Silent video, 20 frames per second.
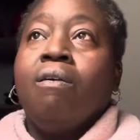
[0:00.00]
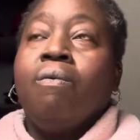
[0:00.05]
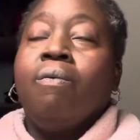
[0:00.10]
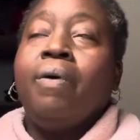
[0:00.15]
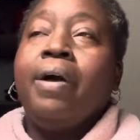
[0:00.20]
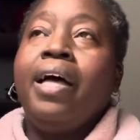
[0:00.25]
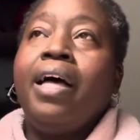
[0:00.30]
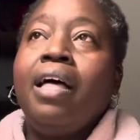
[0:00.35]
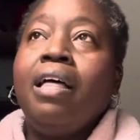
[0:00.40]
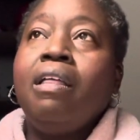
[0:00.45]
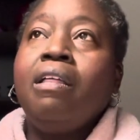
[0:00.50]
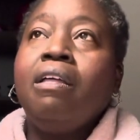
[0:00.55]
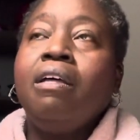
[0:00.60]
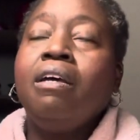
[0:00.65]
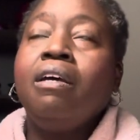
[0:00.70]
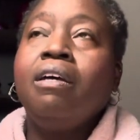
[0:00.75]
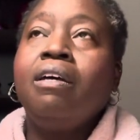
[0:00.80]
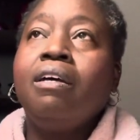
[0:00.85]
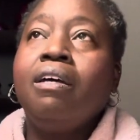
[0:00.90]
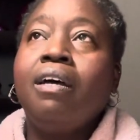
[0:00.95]
Well,
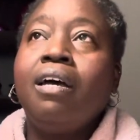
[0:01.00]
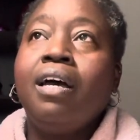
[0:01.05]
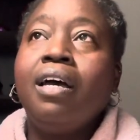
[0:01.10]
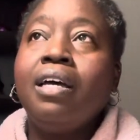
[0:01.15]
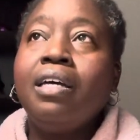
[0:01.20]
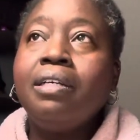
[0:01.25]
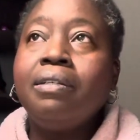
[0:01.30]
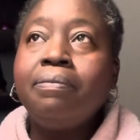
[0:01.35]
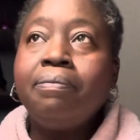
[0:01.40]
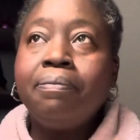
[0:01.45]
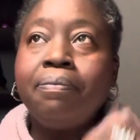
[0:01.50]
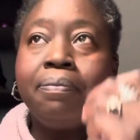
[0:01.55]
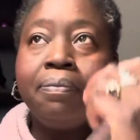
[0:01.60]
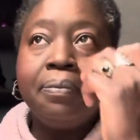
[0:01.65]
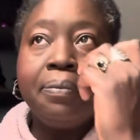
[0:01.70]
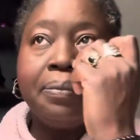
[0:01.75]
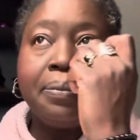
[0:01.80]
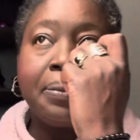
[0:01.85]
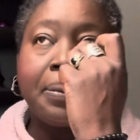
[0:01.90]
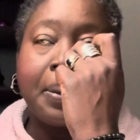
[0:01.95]

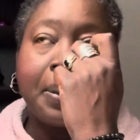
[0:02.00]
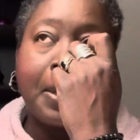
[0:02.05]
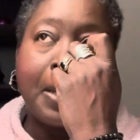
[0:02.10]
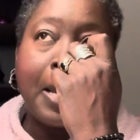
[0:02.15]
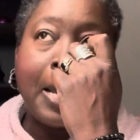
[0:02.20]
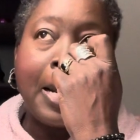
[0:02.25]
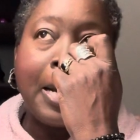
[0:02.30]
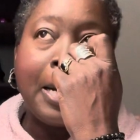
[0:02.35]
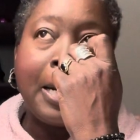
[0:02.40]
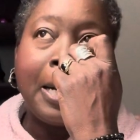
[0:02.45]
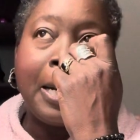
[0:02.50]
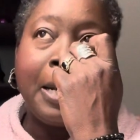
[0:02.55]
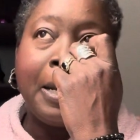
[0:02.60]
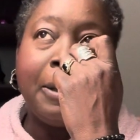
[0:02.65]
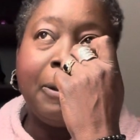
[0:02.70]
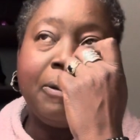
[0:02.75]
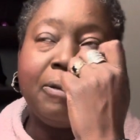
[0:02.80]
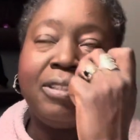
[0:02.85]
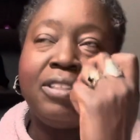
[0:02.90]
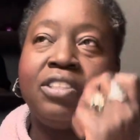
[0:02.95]
I don't
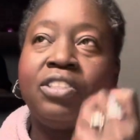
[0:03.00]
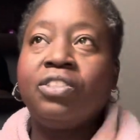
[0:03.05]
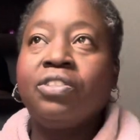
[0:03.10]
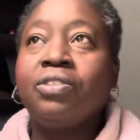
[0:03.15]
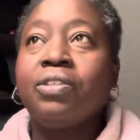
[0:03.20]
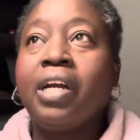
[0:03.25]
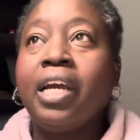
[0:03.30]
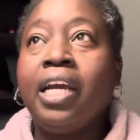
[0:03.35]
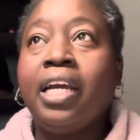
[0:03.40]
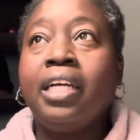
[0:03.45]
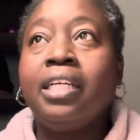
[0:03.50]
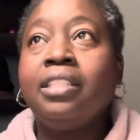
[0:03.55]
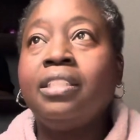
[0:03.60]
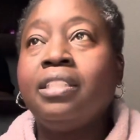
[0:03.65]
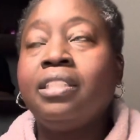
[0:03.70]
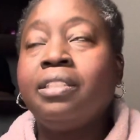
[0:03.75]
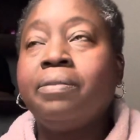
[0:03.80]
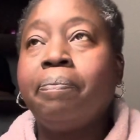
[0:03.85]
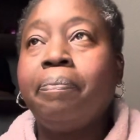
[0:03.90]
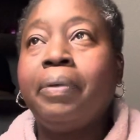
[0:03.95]
know if it's
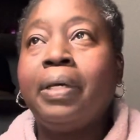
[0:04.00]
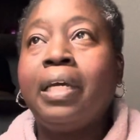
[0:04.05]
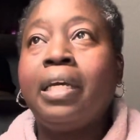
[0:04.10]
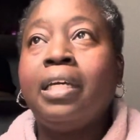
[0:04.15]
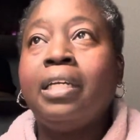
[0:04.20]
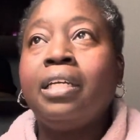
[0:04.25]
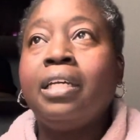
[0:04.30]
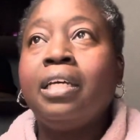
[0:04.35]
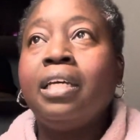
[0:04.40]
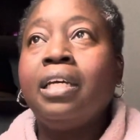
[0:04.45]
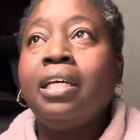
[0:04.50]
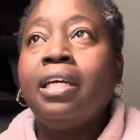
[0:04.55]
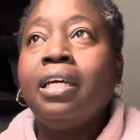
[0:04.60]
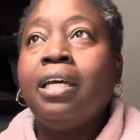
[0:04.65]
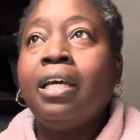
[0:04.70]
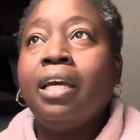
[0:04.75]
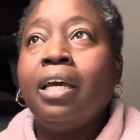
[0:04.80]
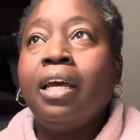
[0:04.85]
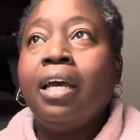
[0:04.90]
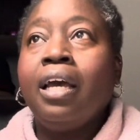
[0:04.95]
strange, but
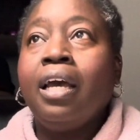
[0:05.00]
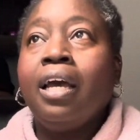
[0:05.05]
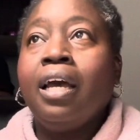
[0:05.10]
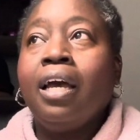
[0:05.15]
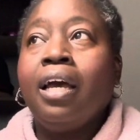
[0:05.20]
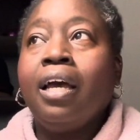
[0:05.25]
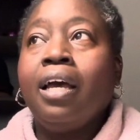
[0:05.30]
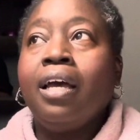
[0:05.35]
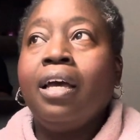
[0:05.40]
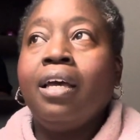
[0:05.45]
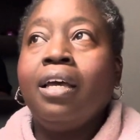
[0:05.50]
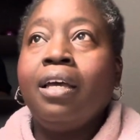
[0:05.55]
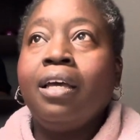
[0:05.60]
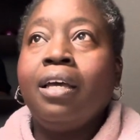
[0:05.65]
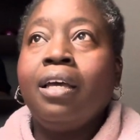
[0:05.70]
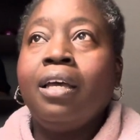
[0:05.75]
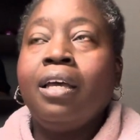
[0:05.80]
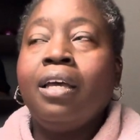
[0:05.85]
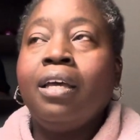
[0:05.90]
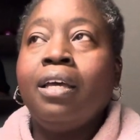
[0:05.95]

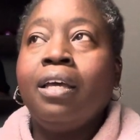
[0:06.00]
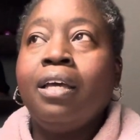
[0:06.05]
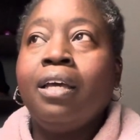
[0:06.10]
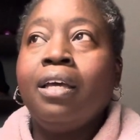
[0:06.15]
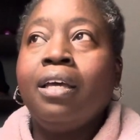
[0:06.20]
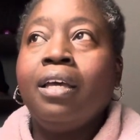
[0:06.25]
uh